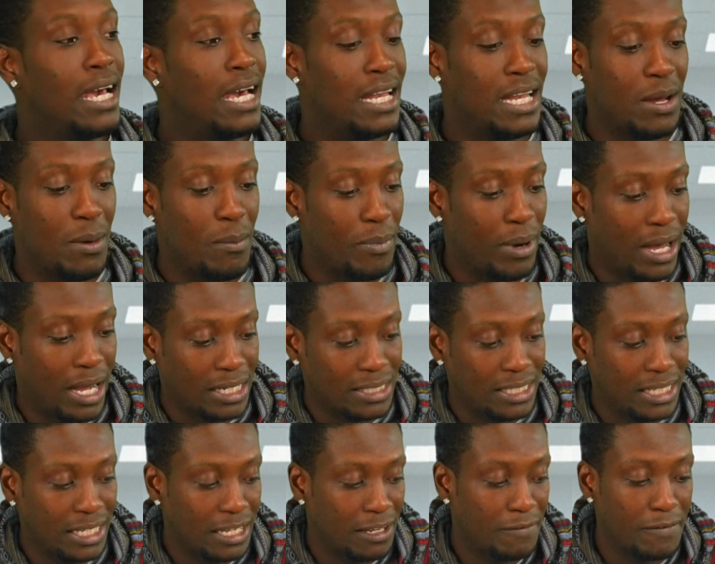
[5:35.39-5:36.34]
an
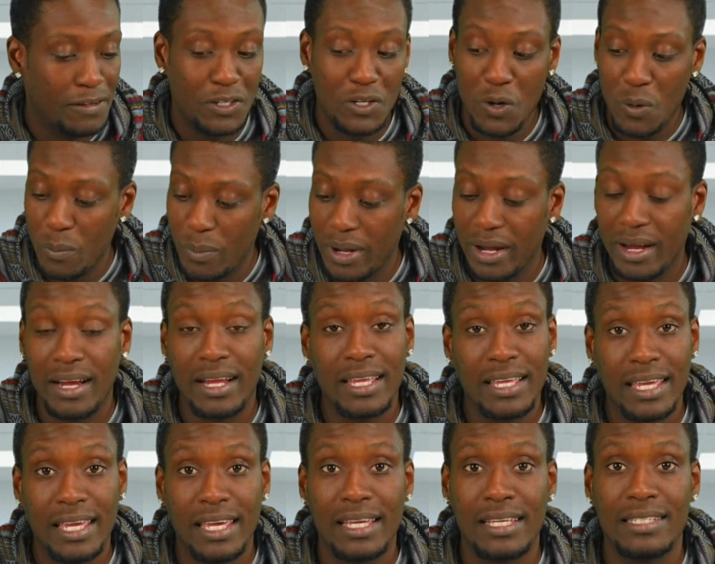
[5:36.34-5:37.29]
unboxing of a dope pair
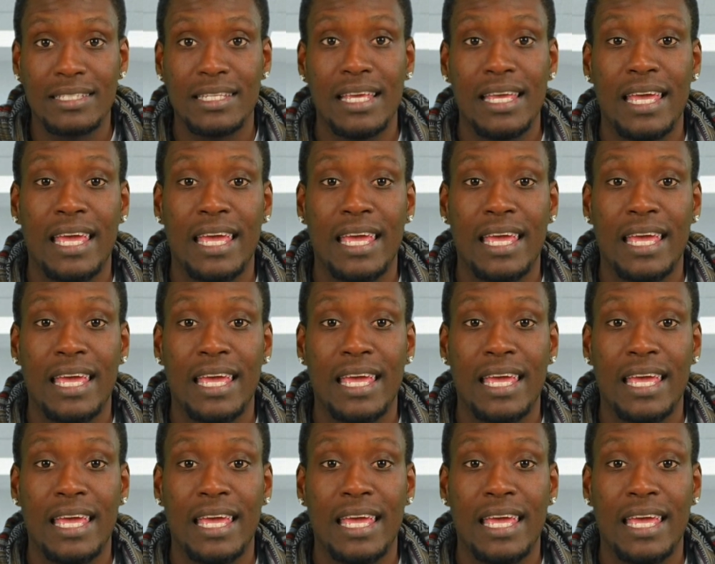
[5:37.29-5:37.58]
of kicks.